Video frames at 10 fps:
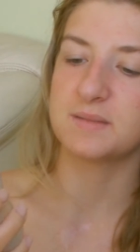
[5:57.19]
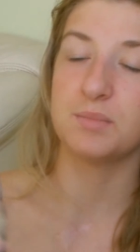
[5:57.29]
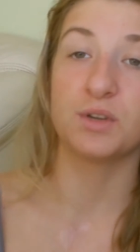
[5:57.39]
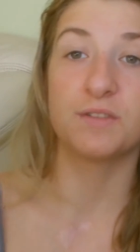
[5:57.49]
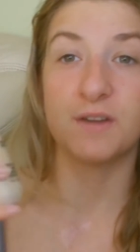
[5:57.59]
and
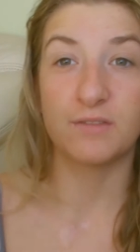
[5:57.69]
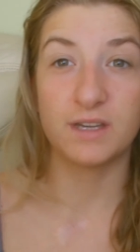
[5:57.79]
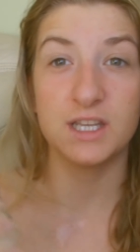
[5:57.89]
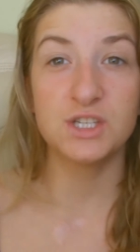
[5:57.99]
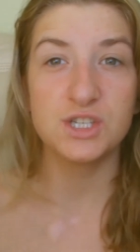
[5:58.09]
Body
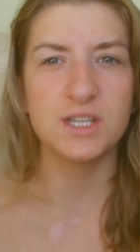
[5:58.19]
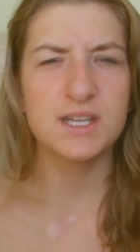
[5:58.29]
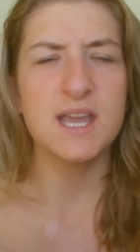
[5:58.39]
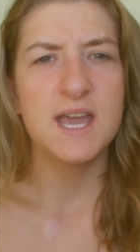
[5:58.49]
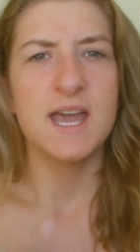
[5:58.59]
Foundation,
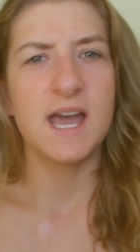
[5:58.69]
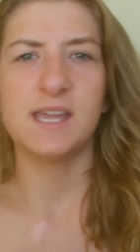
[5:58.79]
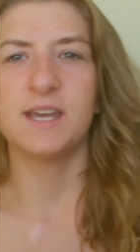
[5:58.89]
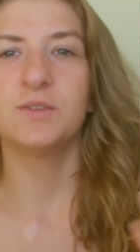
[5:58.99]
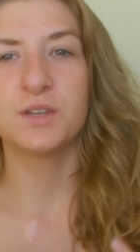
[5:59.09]

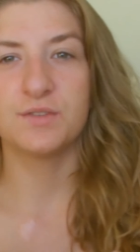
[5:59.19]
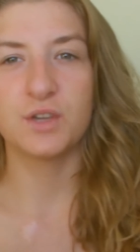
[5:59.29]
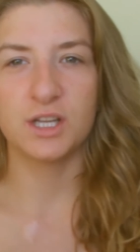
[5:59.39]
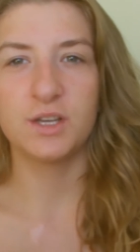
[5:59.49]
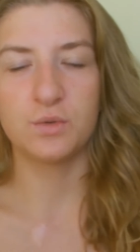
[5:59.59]
and I'll give
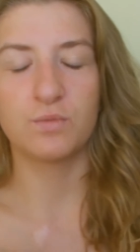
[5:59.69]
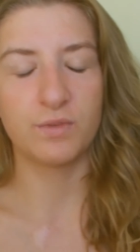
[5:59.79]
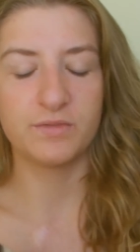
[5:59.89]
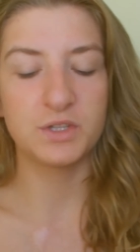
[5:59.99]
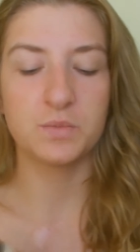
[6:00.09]
you a little
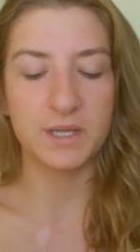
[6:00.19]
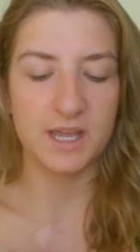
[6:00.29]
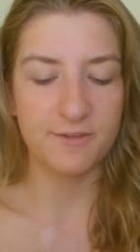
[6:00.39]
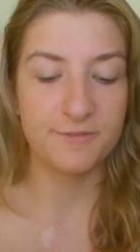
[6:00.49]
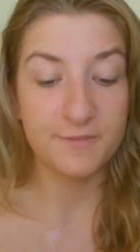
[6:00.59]
review when
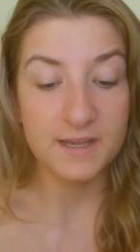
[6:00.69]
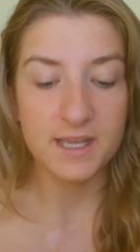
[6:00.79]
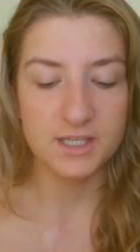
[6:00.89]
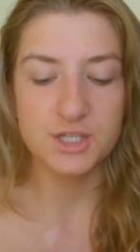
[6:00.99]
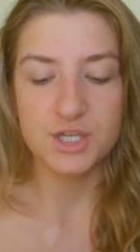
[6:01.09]
I
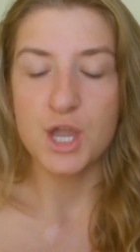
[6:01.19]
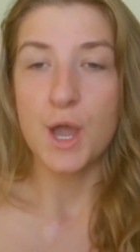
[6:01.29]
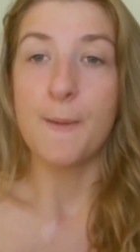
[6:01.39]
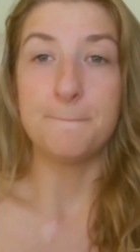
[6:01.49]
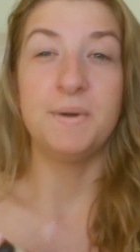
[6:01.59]
finish.
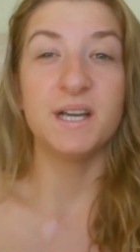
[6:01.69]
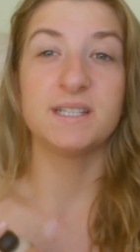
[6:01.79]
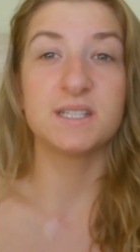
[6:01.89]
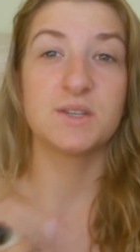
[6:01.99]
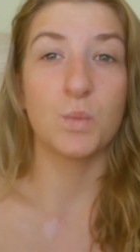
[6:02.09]

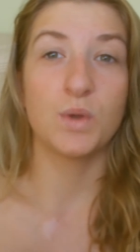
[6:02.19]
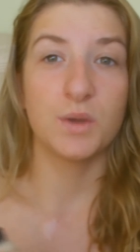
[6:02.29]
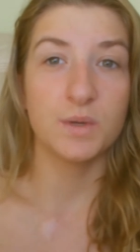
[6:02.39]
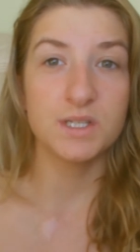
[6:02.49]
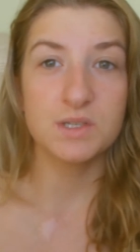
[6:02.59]
But when
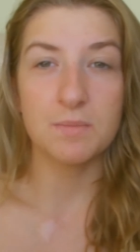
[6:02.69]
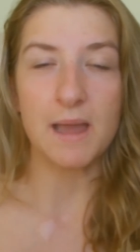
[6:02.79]
I went to